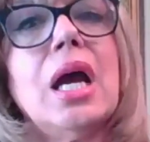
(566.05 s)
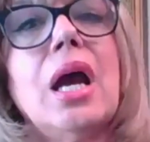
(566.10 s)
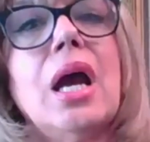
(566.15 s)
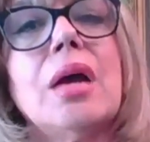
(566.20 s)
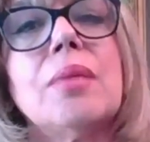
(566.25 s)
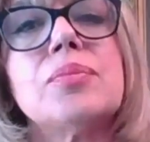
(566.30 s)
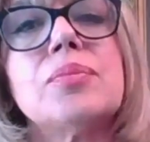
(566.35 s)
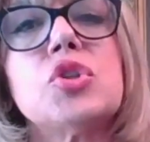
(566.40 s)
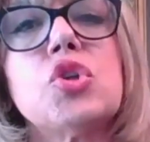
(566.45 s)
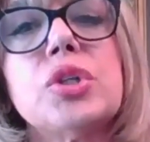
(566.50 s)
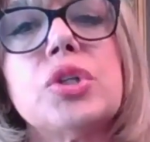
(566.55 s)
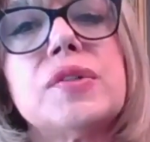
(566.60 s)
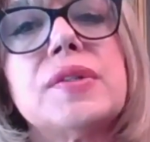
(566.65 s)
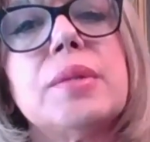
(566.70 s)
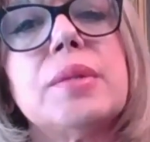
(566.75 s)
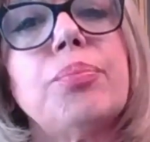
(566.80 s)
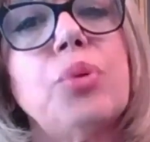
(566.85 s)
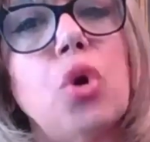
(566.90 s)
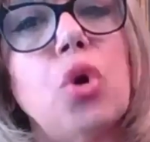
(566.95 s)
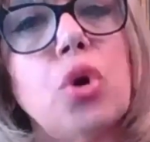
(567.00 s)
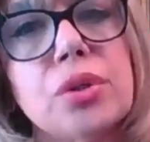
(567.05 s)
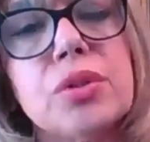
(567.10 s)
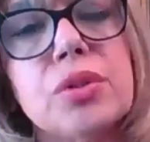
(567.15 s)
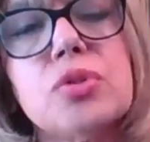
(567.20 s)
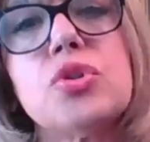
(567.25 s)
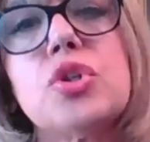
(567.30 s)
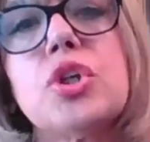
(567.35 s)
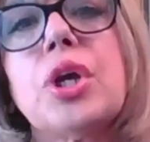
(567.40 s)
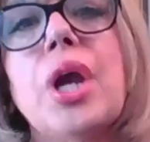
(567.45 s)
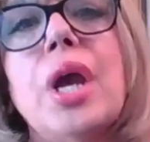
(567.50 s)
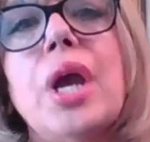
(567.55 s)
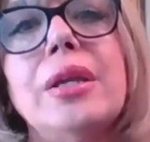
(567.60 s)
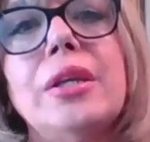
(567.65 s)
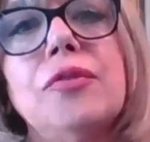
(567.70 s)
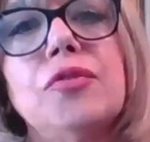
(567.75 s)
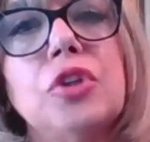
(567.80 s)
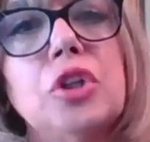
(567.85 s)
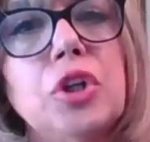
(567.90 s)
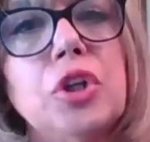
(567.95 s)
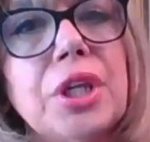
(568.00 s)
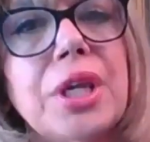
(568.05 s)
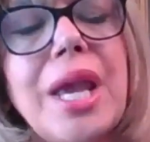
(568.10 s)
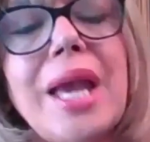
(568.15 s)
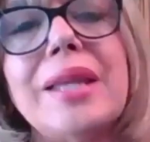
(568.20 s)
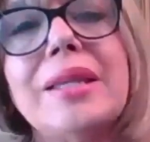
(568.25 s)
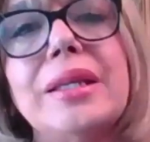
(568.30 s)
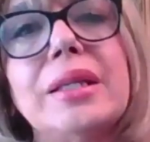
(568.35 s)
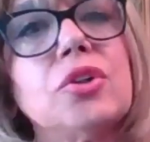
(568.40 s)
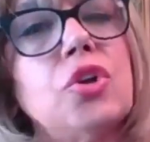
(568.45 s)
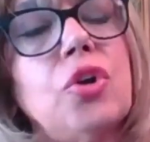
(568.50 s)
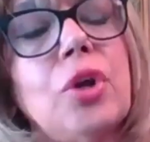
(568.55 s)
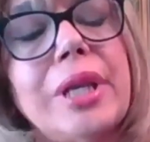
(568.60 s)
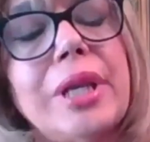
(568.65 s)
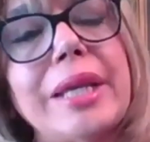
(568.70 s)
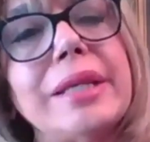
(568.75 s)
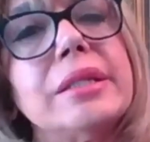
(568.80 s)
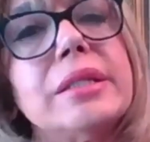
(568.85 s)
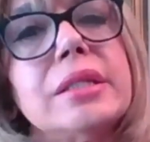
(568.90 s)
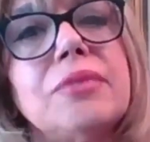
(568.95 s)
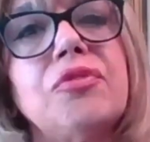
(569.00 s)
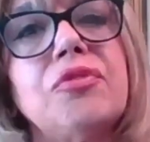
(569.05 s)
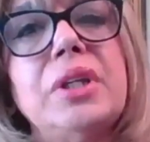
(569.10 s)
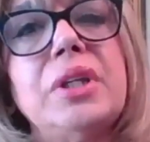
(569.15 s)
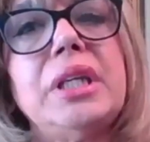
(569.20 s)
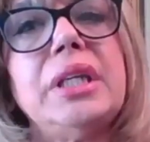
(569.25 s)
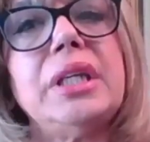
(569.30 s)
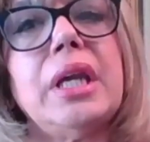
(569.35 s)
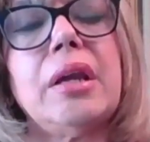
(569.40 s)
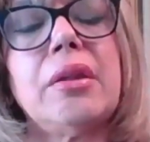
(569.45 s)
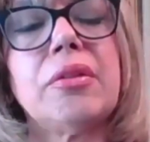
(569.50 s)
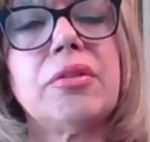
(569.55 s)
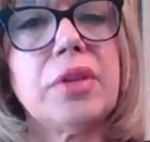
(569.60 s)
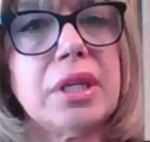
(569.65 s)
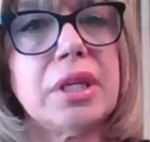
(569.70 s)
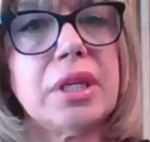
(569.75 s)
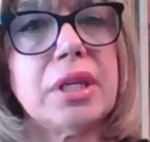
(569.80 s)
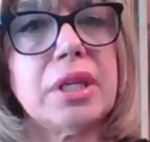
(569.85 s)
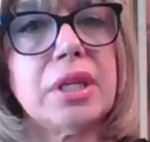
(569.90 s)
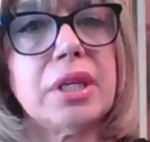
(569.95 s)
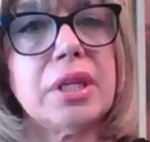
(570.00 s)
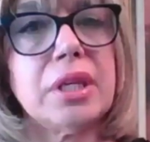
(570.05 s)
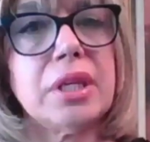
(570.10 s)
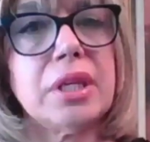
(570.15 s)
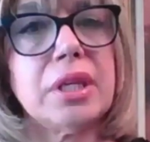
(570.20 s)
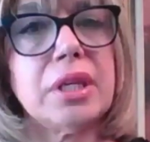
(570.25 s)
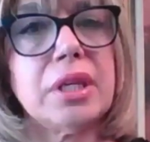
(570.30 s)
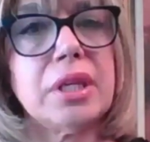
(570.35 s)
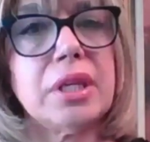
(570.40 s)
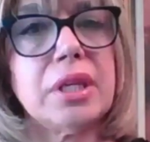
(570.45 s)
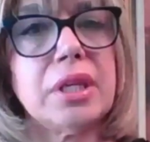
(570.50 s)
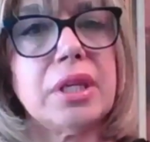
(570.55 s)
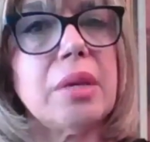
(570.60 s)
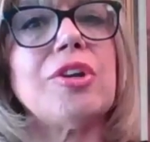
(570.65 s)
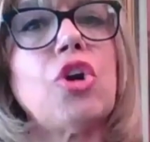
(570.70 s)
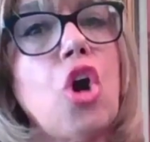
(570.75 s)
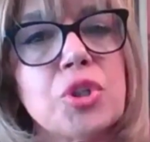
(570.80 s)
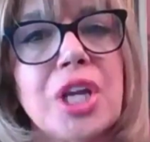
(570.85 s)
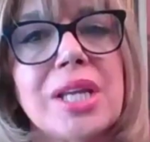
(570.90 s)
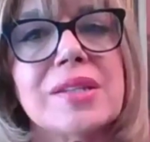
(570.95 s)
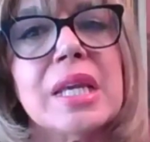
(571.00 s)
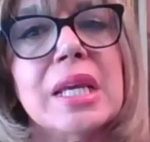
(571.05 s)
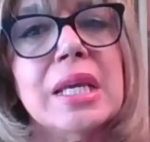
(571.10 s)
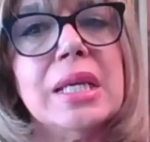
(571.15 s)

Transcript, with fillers: Um, so it's important to kind of look at it collectively and think about our options.